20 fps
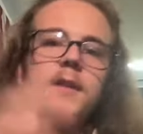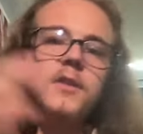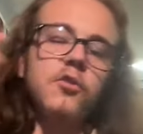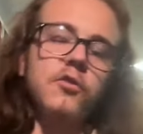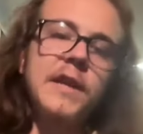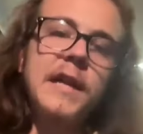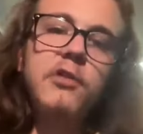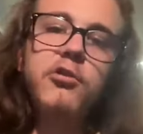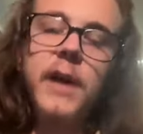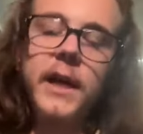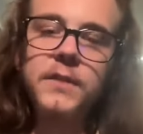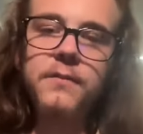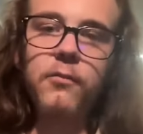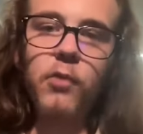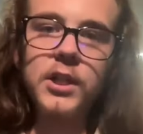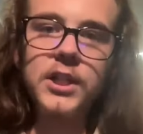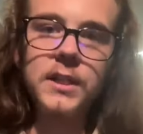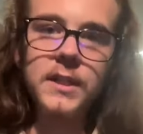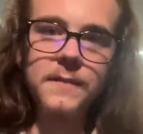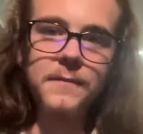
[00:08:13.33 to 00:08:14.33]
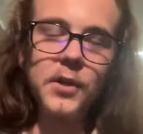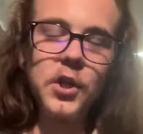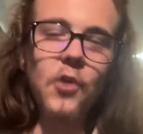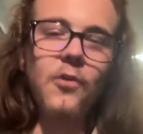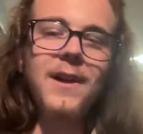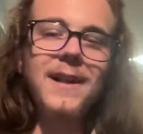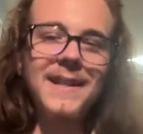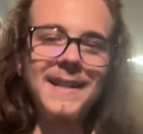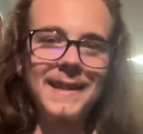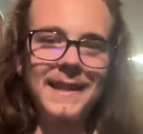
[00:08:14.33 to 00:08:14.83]
So thank you guys for watching this
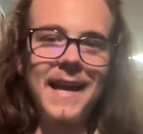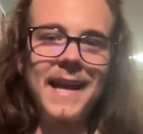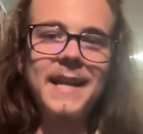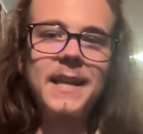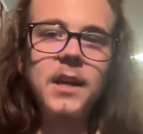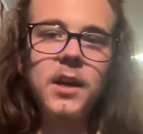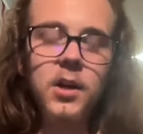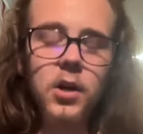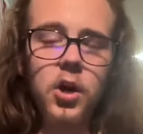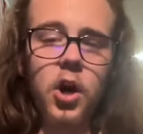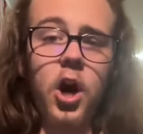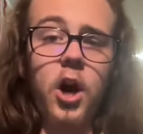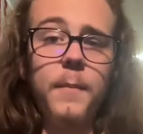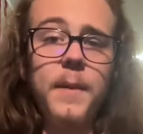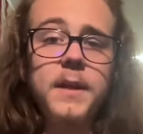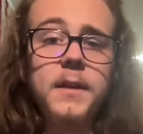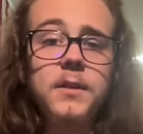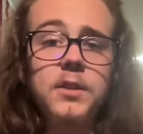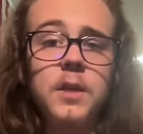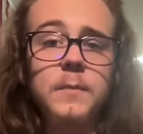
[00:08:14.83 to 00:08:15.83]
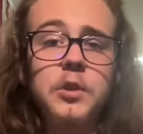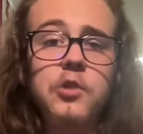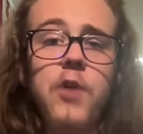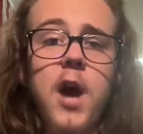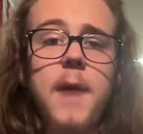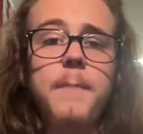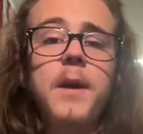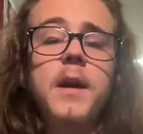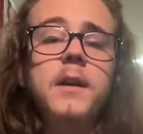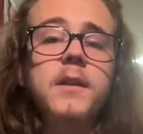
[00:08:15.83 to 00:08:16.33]
video. Like, comment,
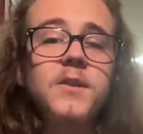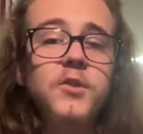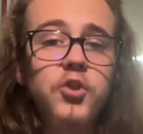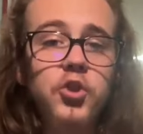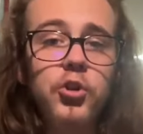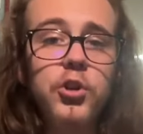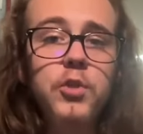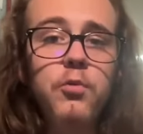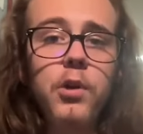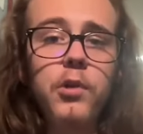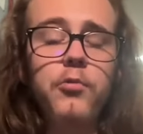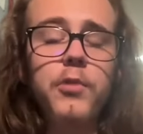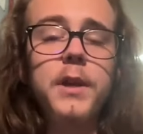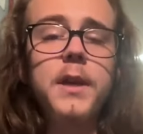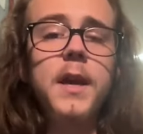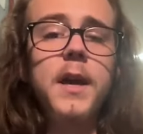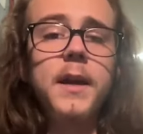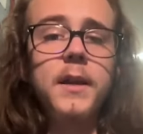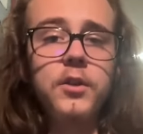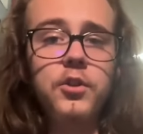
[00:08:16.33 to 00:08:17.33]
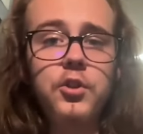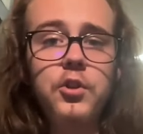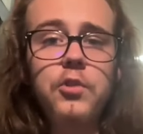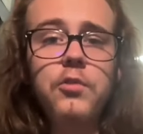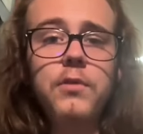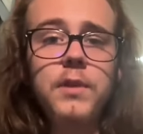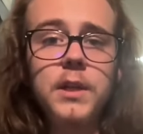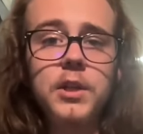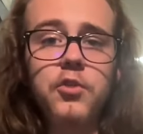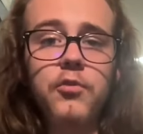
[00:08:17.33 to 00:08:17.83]
subscribe. Do you agree? Do
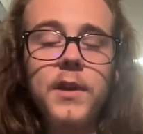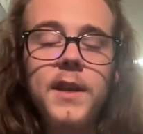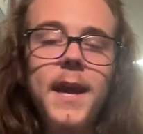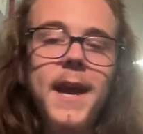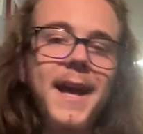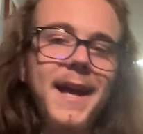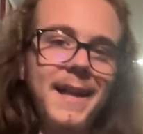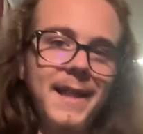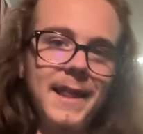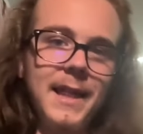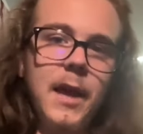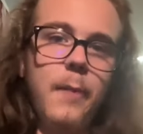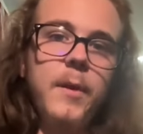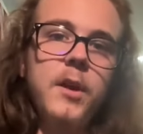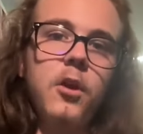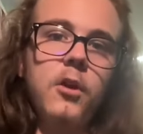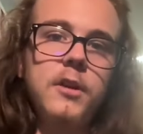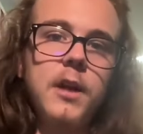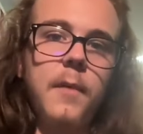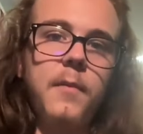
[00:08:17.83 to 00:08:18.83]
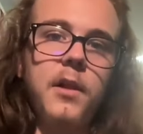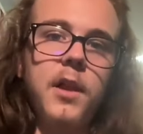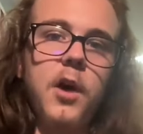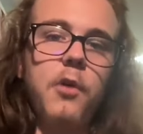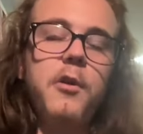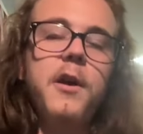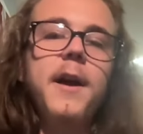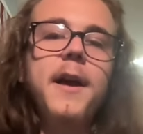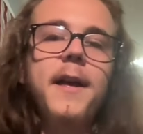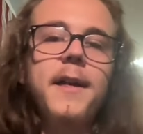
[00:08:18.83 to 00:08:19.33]
you disagree? Let me know down
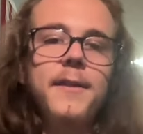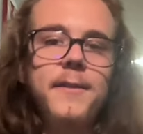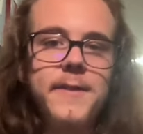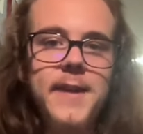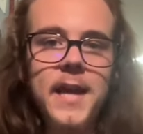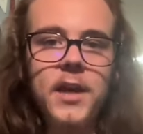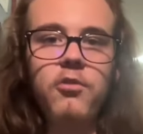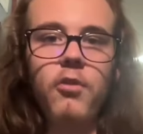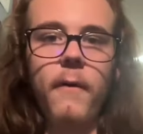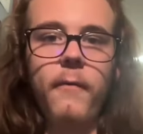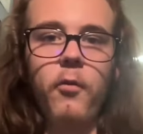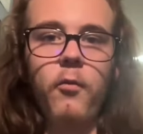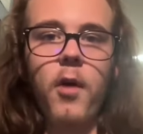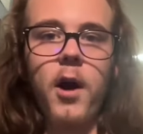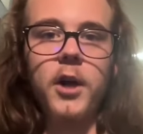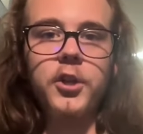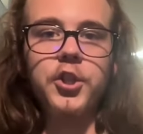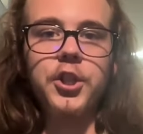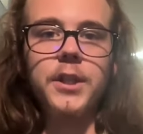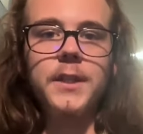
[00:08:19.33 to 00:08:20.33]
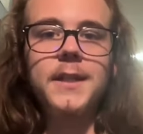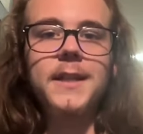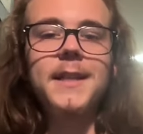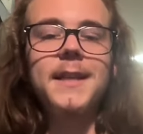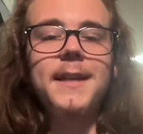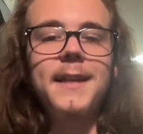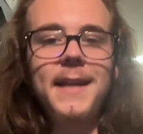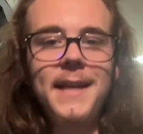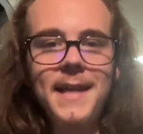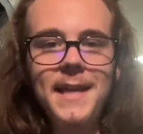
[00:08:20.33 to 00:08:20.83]
below. Thank you all for watching.
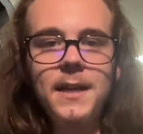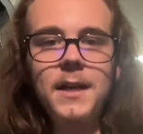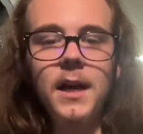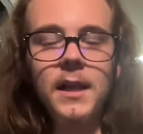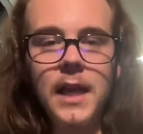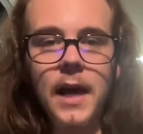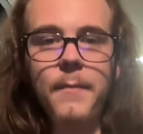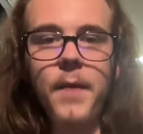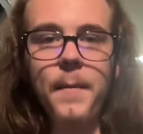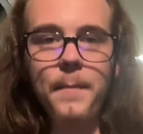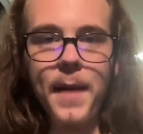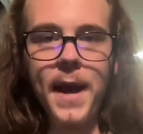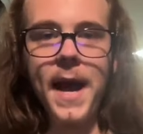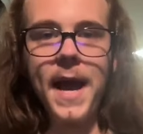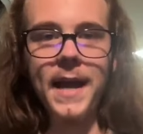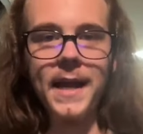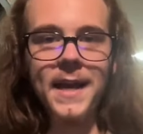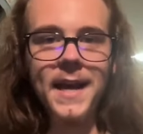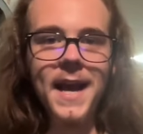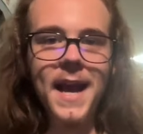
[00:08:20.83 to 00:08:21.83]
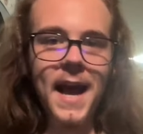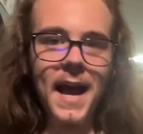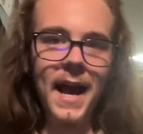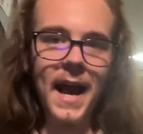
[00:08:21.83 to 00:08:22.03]
Eagle MMA